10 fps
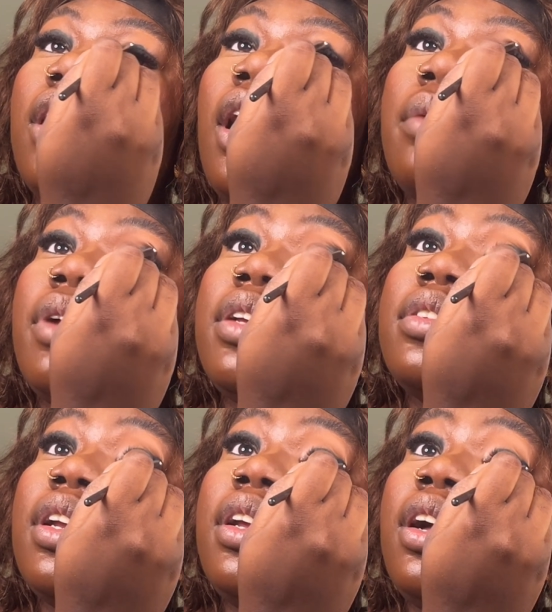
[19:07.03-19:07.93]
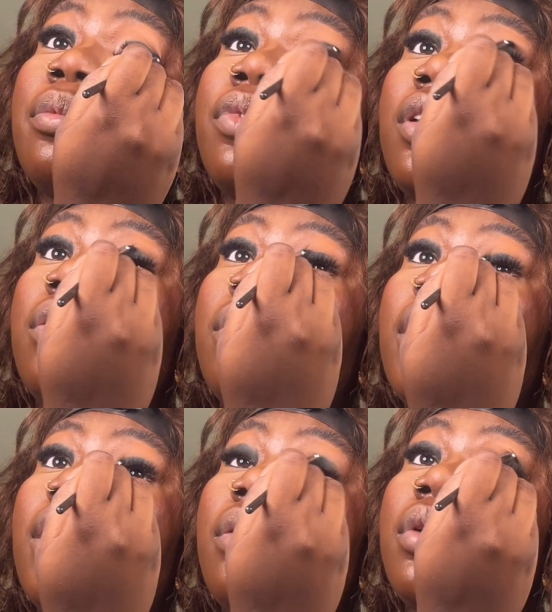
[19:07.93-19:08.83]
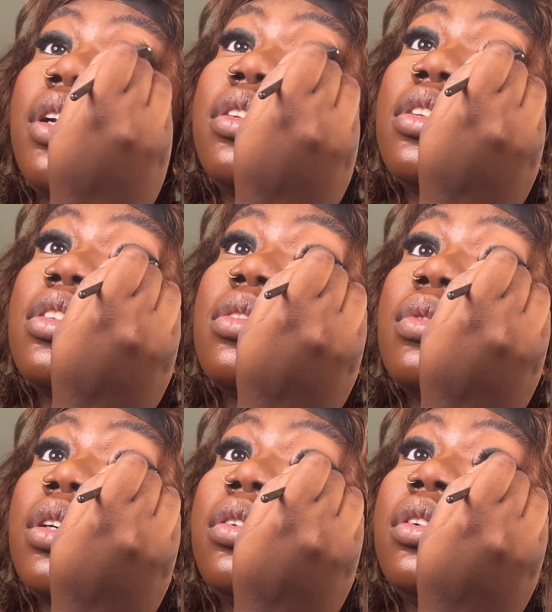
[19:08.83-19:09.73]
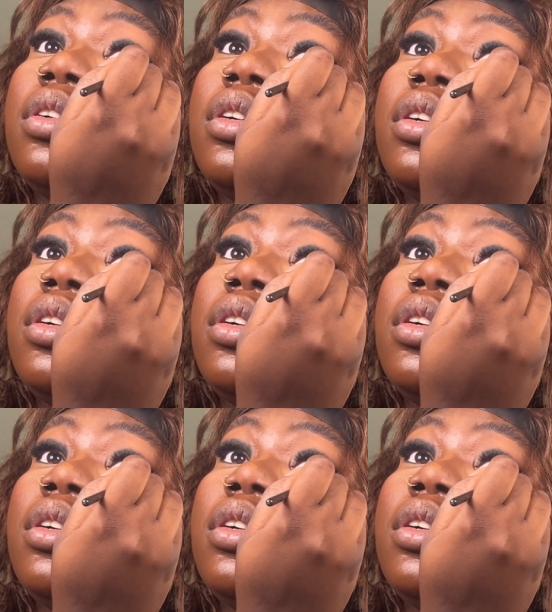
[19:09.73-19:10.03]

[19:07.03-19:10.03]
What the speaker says: I'm like setting up for where I want it to smoke.